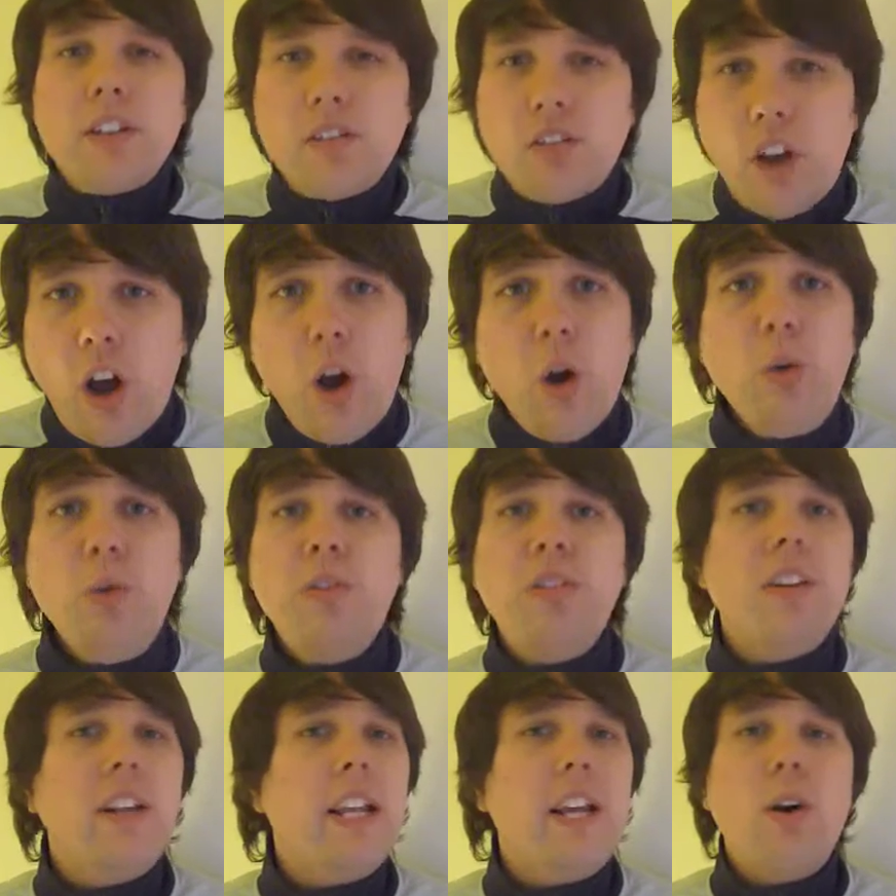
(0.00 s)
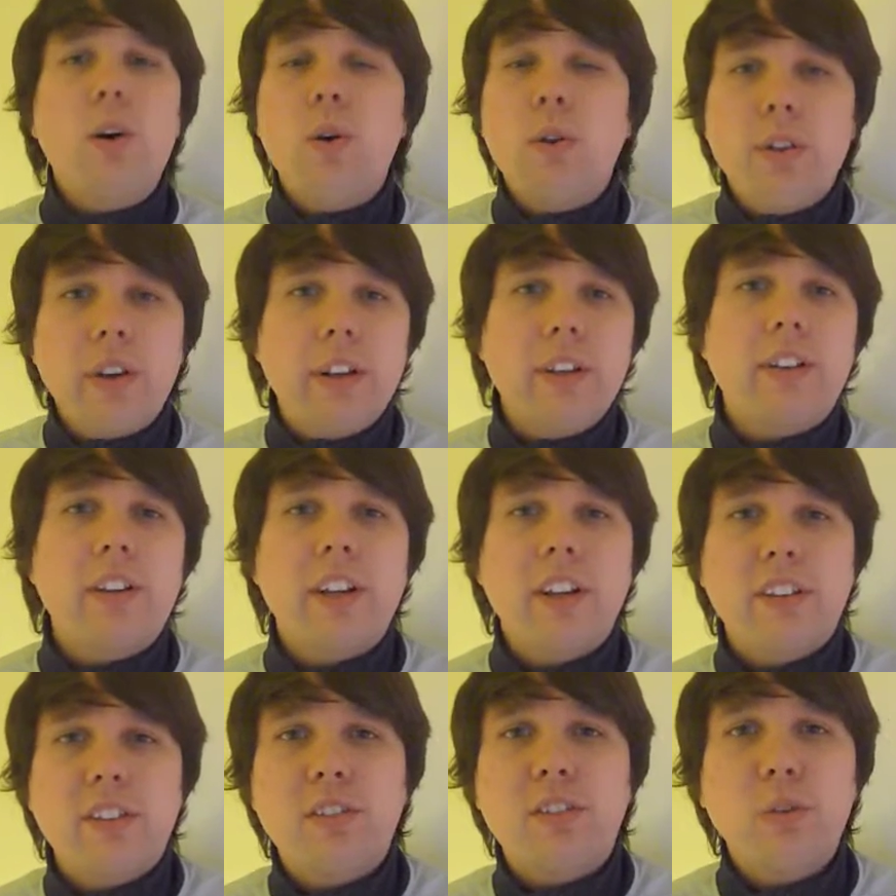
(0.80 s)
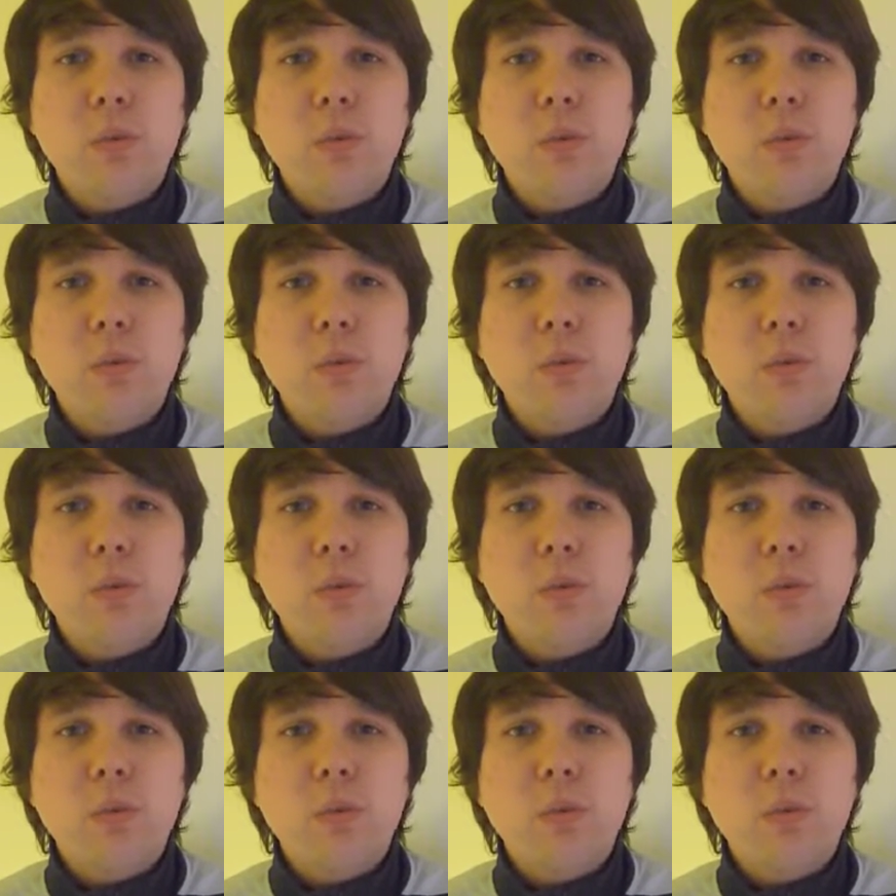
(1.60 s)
totally oriented